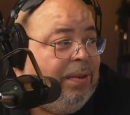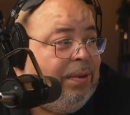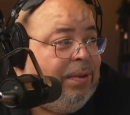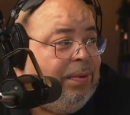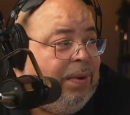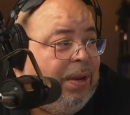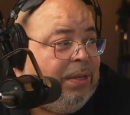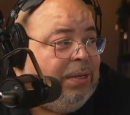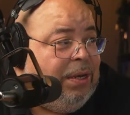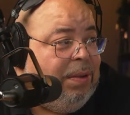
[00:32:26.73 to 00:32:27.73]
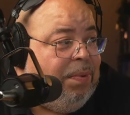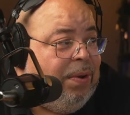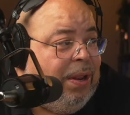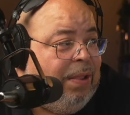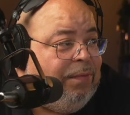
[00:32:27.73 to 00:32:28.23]
Do not sleep on
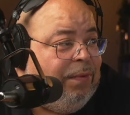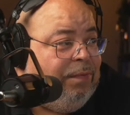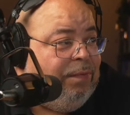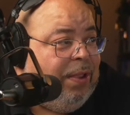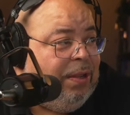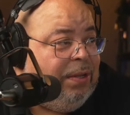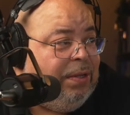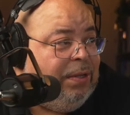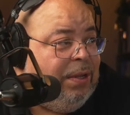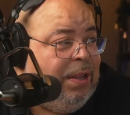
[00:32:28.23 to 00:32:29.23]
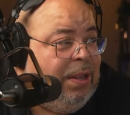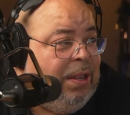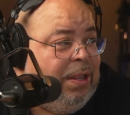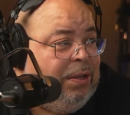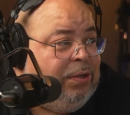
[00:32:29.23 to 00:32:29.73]
After Effects.
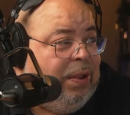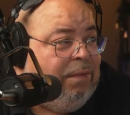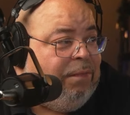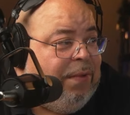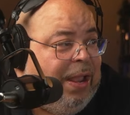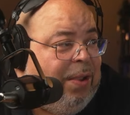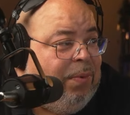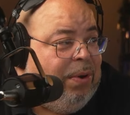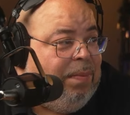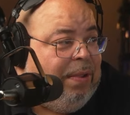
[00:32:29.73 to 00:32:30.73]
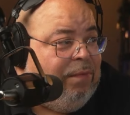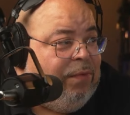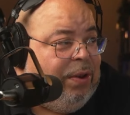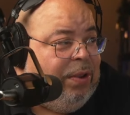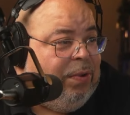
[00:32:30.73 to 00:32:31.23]
I'm trying to find one of my
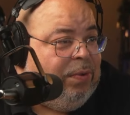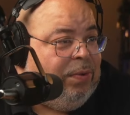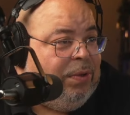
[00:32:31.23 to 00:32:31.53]
videos